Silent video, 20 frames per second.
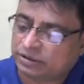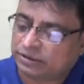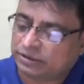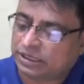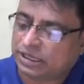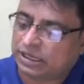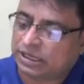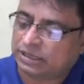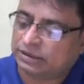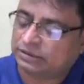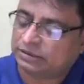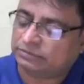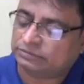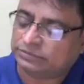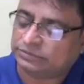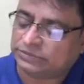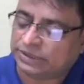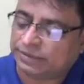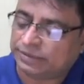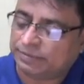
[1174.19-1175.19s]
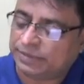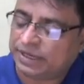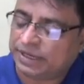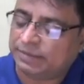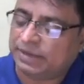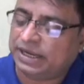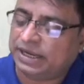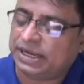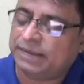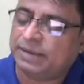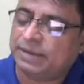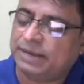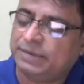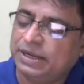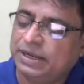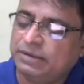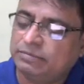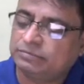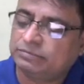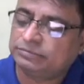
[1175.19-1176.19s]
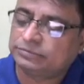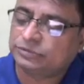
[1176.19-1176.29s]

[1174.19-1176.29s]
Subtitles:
by b.